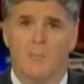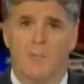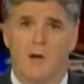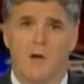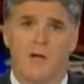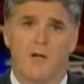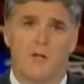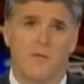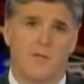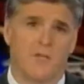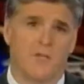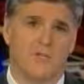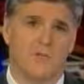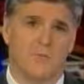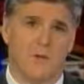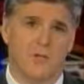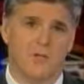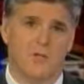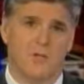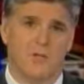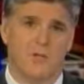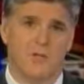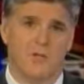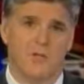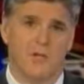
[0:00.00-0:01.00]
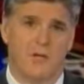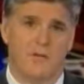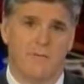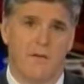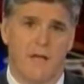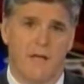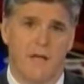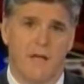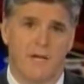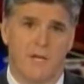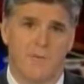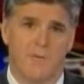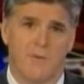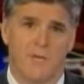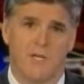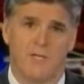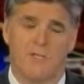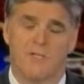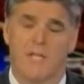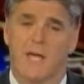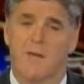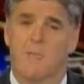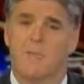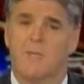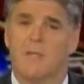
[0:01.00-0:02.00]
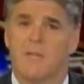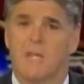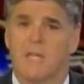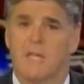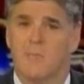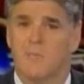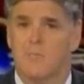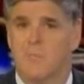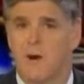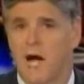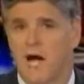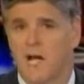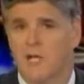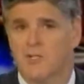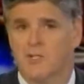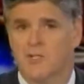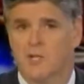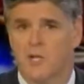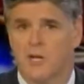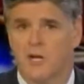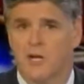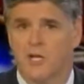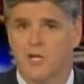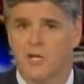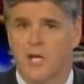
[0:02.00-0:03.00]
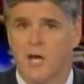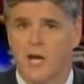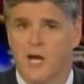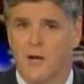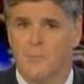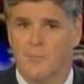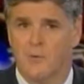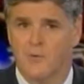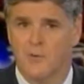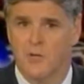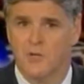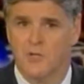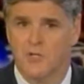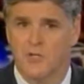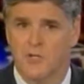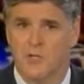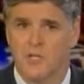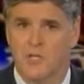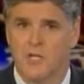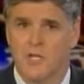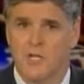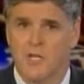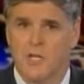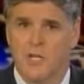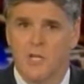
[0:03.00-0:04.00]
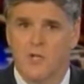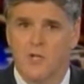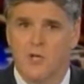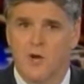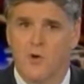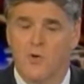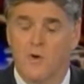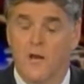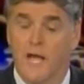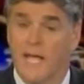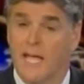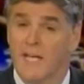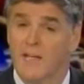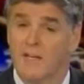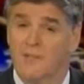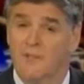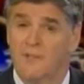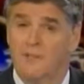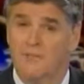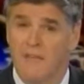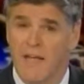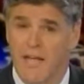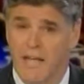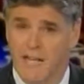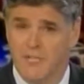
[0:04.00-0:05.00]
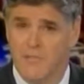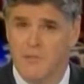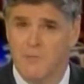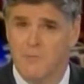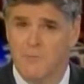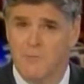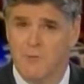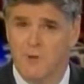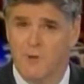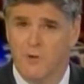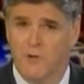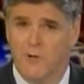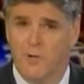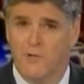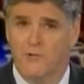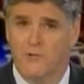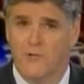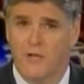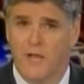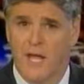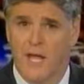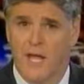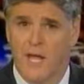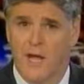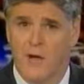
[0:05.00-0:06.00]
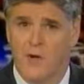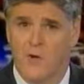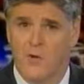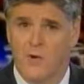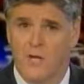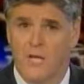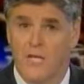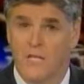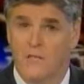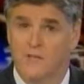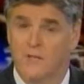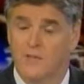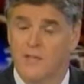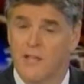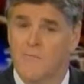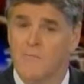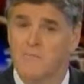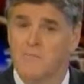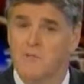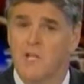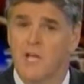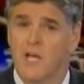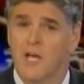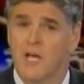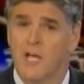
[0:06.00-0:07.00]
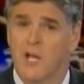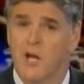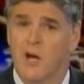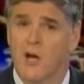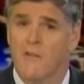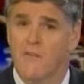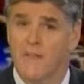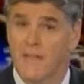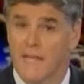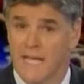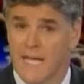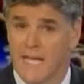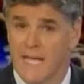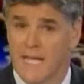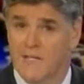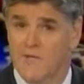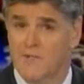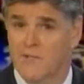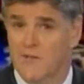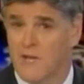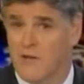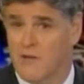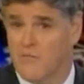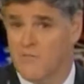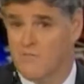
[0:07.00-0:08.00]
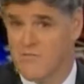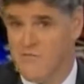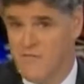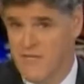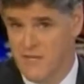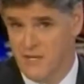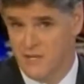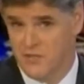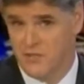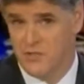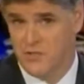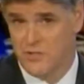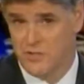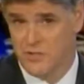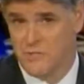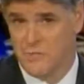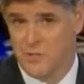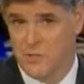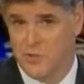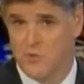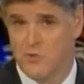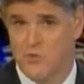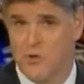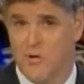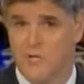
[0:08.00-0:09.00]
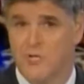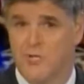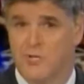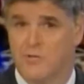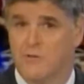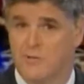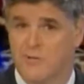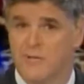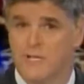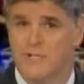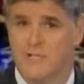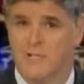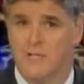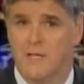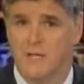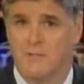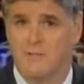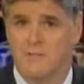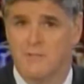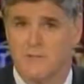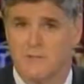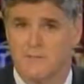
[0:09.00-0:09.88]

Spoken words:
on this special edition of Hannity, we examine the botched gun operation known as Fast and Furious and how it's left blood on the hands of this administration. That's next.